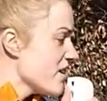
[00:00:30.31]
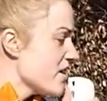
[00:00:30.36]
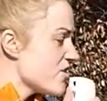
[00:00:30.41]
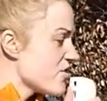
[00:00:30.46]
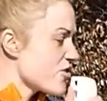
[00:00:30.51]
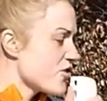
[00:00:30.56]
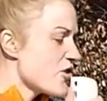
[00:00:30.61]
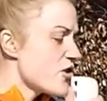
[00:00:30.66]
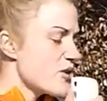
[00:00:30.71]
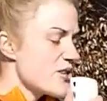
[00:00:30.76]
The
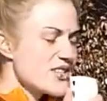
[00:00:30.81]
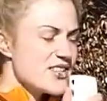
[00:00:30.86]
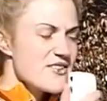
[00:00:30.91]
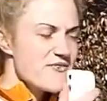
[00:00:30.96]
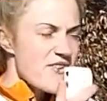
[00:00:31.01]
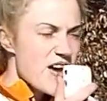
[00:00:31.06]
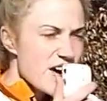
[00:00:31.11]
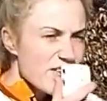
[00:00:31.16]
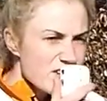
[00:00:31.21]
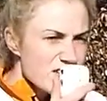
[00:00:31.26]
route is the
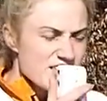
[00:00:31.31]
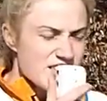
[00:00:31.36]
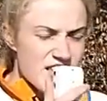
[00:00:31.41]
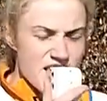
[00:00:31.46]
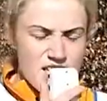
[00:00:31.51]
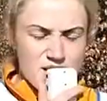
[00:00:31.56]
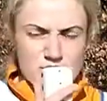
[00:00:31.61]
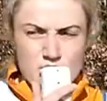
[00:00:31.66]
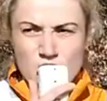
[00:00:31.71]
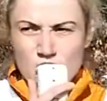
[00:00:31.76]
very
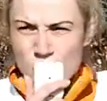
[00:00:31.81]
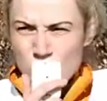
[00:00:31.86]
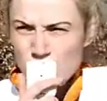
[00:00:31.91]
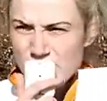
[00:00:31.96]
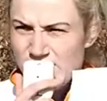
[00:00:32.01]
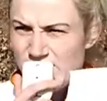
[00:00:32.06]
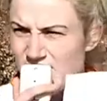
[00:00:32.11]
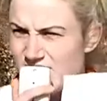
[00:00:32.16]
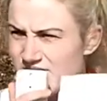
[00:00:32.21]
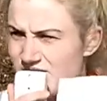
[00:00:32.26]
same,
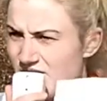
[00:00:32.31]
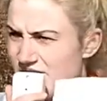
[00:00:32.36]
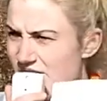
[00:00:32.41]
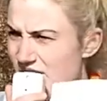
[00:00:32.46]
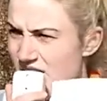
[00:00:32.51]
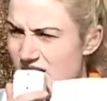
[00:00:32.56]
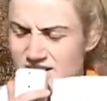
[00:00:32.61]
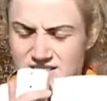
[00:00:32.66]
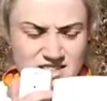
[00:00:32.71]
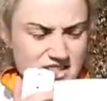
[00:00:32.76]
only in
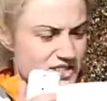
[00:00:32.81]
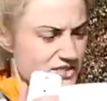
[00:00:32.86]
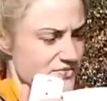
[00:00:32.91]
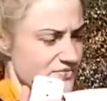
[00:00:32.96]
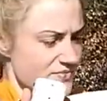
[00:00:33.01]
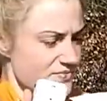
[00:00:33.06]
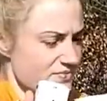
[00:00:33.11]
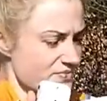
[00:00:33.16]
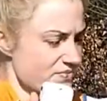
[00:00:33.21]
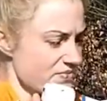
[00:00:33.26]
reverse.
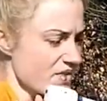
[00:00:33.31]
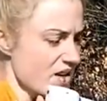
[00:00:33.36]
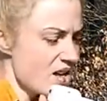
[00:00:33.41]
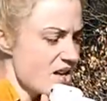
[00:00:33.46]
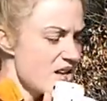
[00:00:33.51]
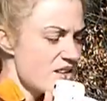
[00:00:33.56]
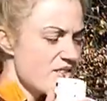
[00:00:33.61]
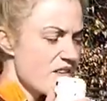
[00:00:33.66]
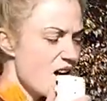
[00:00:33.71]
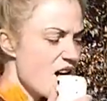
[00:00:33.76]

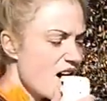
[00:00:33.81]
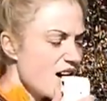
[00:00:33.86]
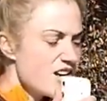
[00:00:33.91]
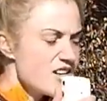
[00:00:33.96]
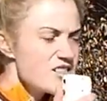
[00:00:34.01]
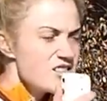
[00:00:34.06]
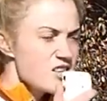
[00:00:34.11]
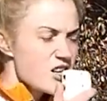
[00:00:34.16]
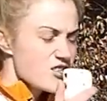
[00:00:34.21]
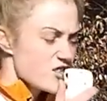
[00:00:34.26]
The
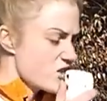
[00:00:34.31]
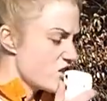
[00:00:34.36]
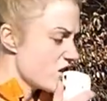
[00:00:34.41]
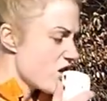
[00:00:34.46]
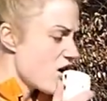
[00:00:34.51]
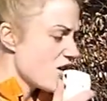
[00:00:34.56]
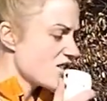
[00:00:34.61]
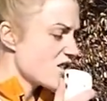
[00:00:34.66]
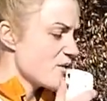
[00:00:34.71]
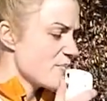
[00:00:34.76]
island should
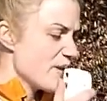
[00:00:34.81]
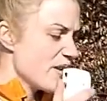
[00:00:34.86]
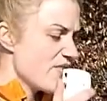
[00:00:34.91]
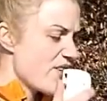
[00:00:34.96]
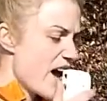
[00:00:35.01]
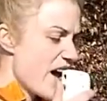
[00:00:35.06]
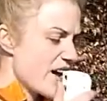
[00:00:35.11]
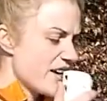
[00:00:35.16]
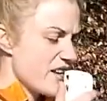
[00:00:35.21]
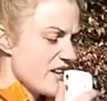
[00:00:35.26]
also be
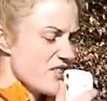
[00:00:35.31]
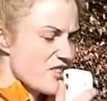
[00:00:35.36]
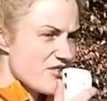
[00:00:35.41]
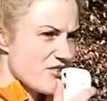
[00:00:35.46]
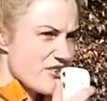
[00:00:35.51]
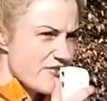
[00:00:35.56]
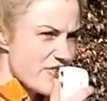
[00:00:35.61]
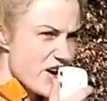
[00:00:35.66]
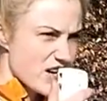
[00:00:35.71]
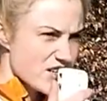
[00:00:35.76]
ran in the
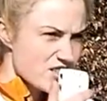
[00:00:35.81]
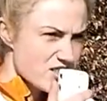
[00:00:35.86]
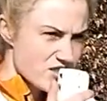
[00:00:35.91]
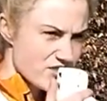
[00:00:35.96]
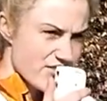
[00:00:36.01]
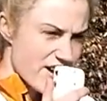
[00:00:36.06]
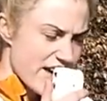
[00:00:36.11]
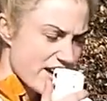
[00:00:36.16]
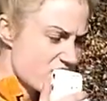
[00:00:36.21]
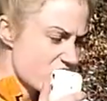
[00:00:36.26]
reverse
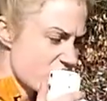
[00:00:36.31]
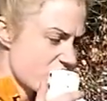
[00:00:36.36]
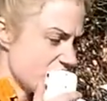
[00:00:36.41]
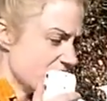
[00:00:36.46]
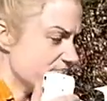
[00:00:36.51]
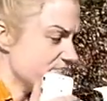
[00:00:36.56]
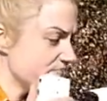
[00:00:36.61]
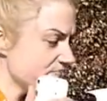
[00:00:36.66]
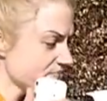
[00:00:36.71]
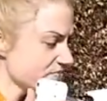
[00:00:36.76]
direction.
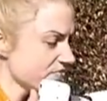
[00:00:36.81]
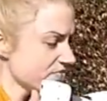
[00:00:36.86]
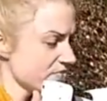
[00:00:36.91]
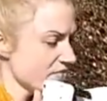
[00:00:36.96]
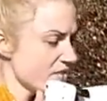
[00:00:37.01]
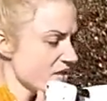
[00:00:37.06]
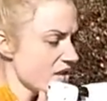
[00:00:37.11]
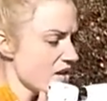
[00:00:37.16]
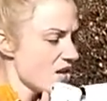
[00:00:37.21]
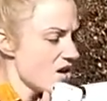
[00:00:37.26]

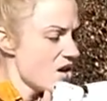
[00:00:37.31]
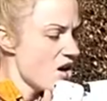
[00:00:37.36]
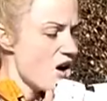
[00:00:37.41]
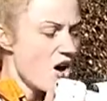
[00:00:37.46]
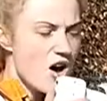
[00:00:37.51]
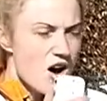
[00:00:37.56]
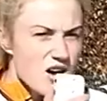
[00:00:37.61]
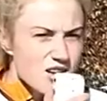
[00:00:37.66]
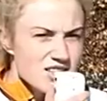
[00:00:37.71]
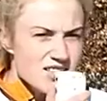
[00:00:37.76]

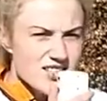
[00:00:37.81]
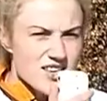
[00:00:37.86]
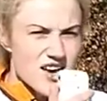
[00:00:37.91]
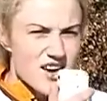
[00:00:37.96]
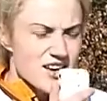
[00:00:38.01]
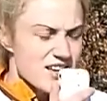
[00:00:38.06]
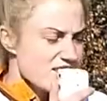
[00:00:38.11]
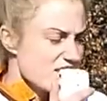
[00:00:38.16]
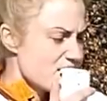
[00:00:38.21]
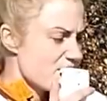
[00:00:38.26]
All
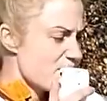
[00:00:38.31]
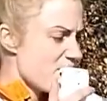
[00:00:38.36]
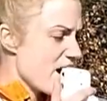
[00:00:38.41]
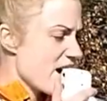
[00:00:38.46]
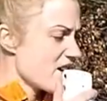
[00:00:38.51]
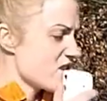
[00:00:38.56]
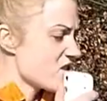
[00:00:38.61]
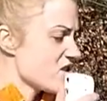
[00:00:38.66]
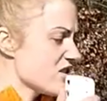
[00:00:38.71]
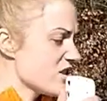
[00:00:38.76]
signs and
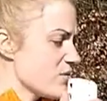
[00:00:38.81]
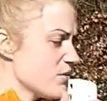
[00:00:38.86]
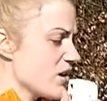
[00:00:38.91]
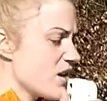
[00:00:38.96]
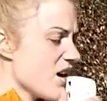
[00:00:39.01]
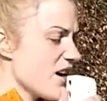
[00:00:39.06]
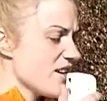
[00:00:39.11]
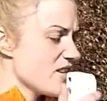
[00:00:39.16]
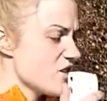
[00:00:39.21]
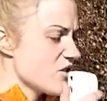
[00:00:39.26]
marshals will
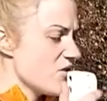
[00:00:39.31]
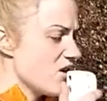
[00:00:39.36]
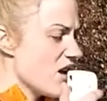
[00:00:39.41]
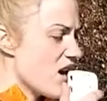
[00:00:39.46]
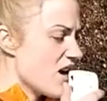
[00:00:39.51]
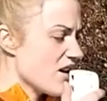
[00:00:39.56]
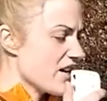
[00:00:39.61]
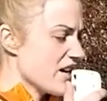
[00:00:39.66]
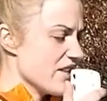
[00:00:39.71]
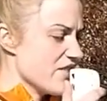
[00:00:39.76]
guide you
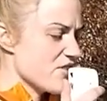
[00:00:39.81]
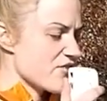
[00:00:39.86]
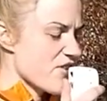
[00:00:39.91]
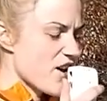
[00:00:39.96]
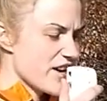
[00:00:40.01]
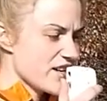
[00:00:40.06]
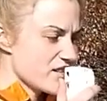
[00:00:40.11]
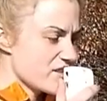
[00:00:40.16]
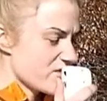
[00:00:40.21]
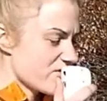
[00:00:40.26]
along in the
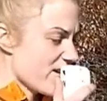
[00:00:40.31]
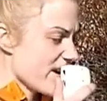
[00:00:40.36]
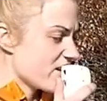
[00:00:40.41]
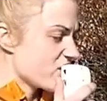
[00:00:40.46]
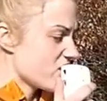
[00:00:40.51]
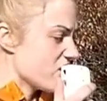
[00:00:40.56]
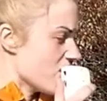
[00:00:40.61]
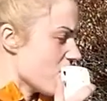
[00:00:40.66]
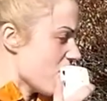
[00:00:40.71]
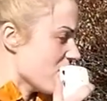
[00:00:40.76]
right
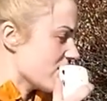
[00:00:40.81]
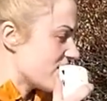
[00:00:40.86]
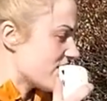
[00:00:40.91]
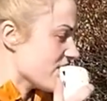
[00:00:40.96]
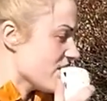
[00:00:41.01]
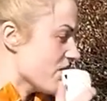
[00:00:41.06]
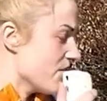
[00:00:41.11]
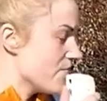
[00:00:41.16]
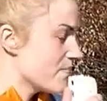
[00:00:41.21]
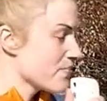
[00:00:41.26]
direction also.